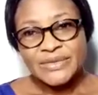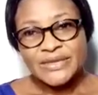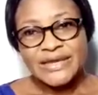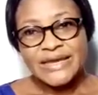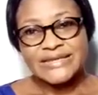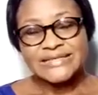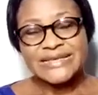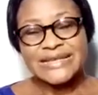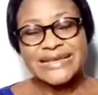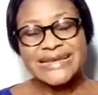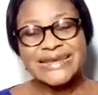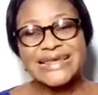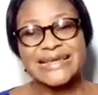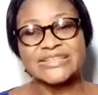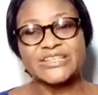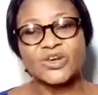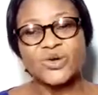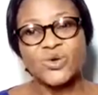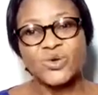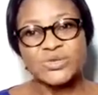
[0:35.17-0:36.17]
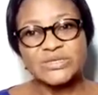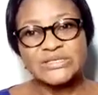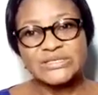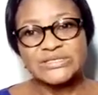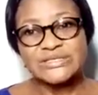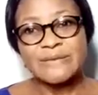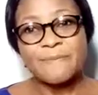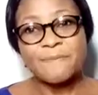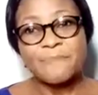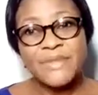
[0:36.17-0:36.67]
He said, "Let
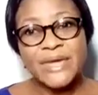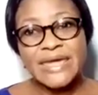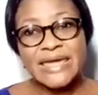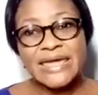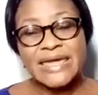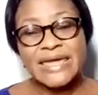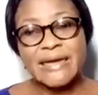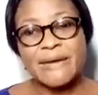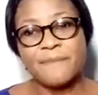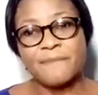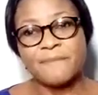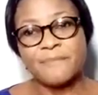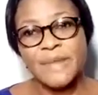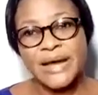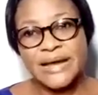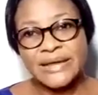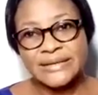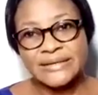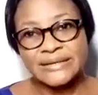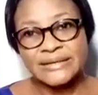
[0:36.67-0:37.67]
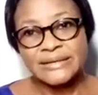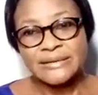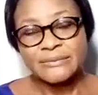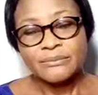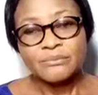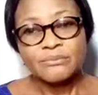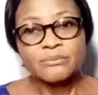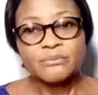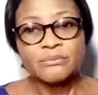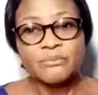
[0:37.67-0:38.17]
us make man,"
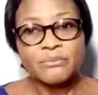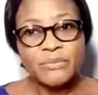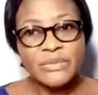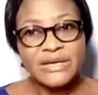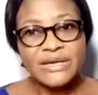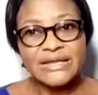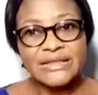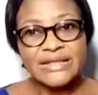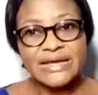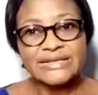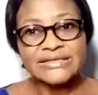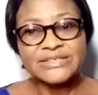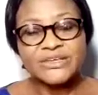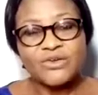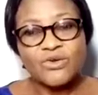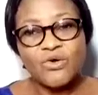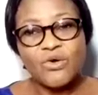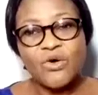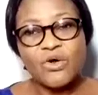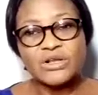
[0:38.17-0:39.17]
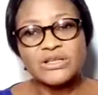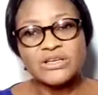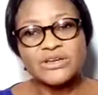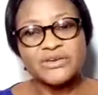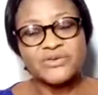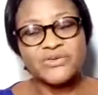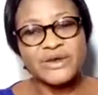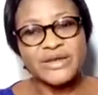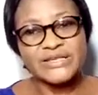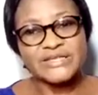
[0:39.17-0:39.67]
meaning that God
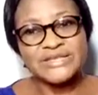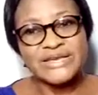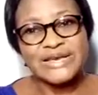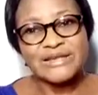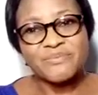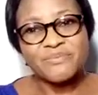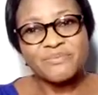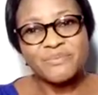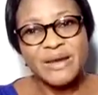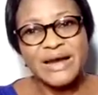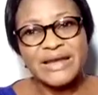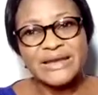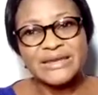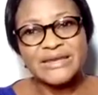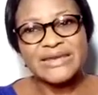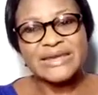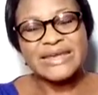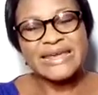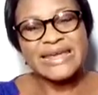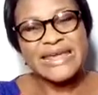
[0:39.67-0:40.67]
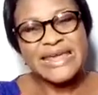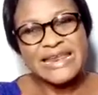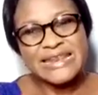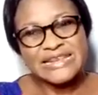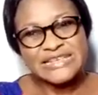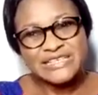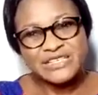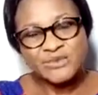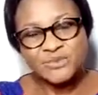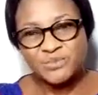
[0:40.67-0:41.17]
created man in the
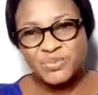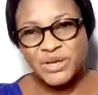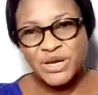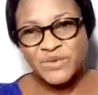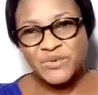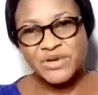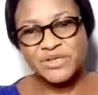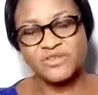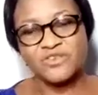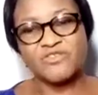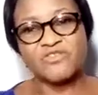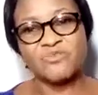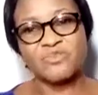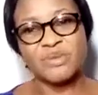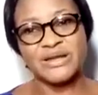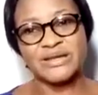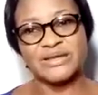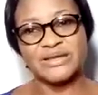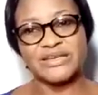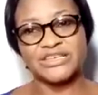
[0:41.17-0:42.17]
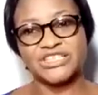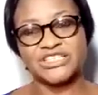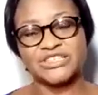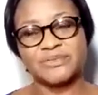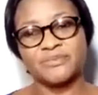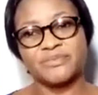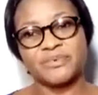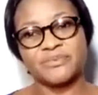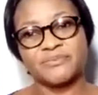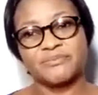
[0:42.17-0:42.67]
spirit of partnership.
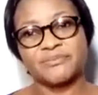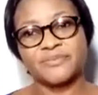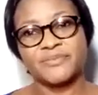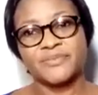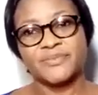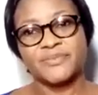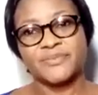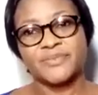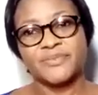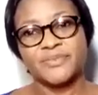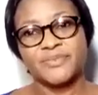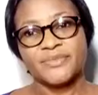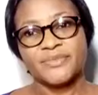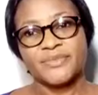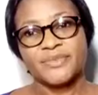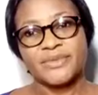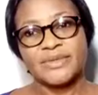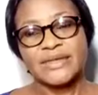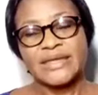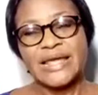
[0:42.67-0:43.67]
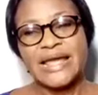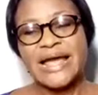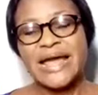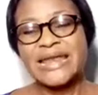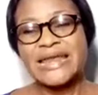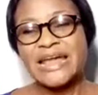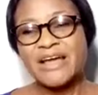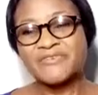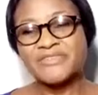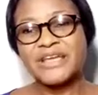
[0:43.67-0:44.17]
And
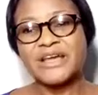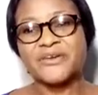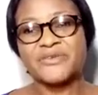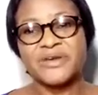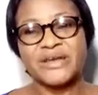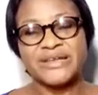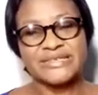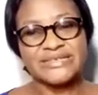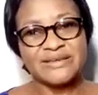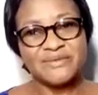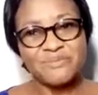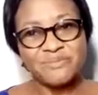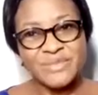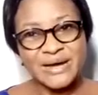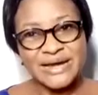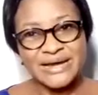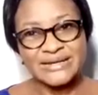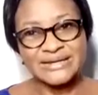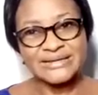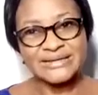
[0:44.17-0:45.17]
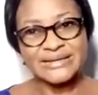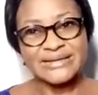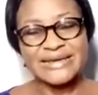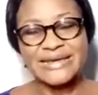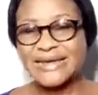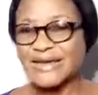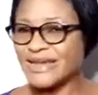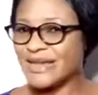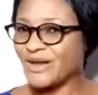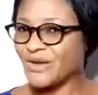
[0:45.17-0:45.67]
after creating man,
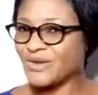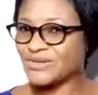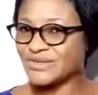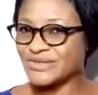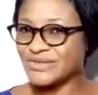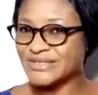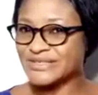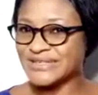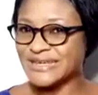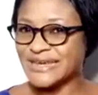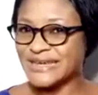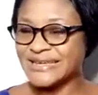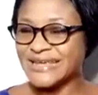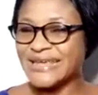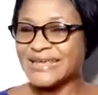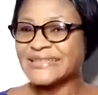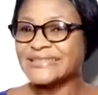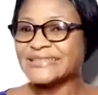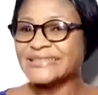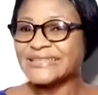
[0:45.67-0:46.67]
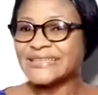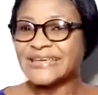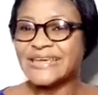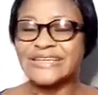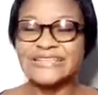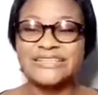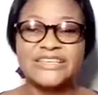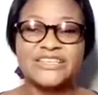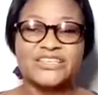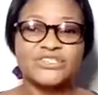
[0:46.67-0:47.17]
he also said,
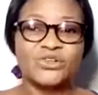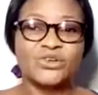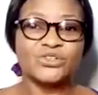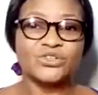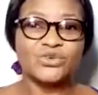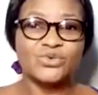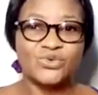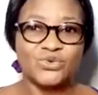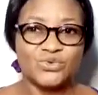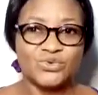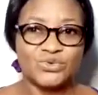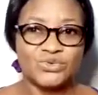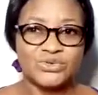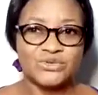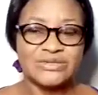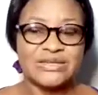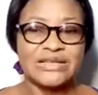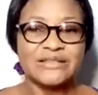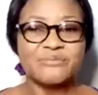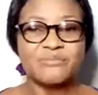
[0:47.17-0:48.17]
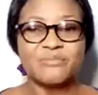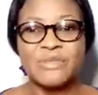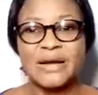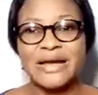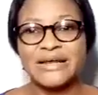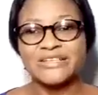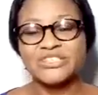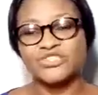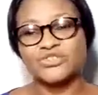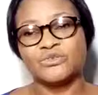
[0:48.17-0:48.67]
"It is not good that
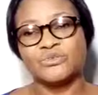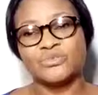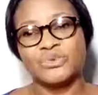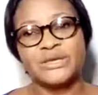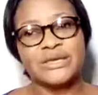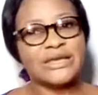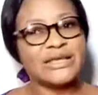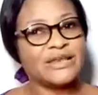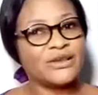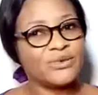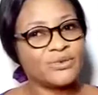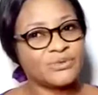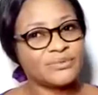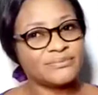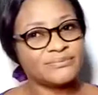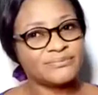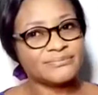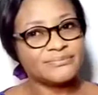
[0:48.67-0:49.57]
man should be alone."